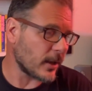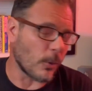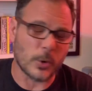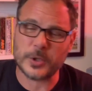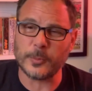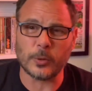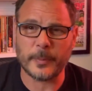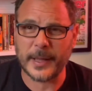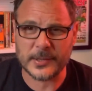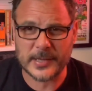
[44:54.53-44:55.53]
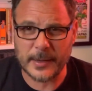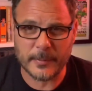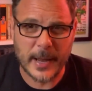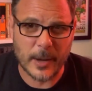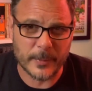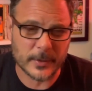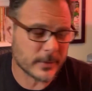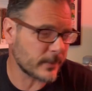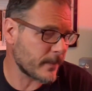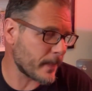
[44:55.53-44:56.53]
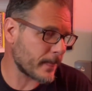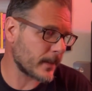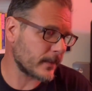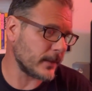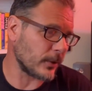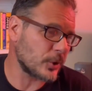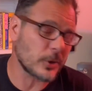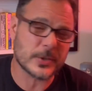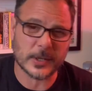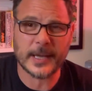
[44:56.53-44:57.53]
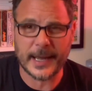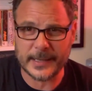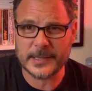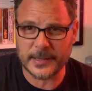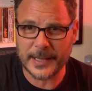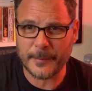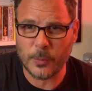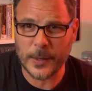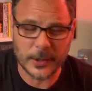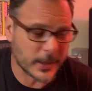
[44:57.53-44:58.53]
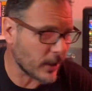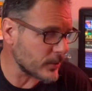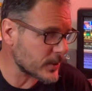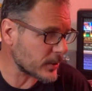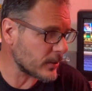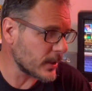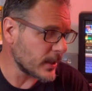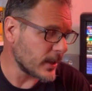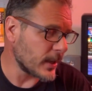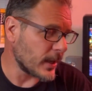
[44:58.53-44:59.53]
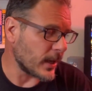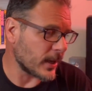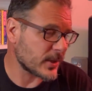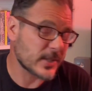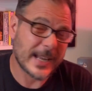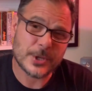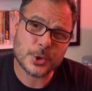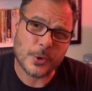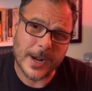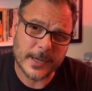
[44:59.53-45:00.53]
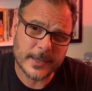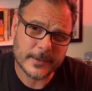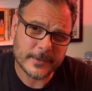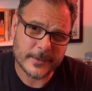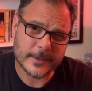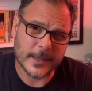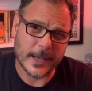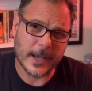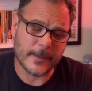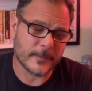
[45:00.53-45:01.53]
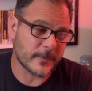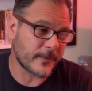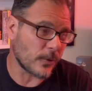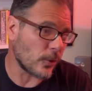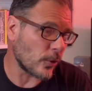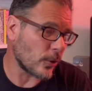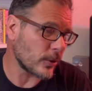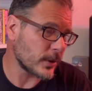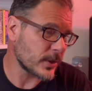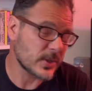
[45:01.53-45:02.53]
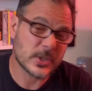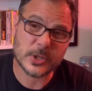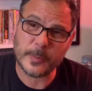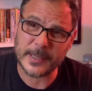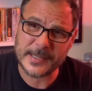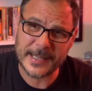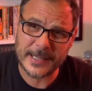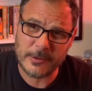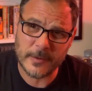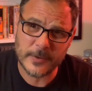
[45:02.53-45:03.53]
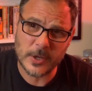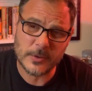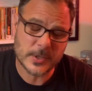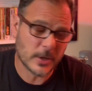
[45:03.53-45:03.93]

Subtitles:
I watch them all about the same amount, but you know, John's Arcade is the #1 I go to. SNES Drunk for Super Nintendo reviews.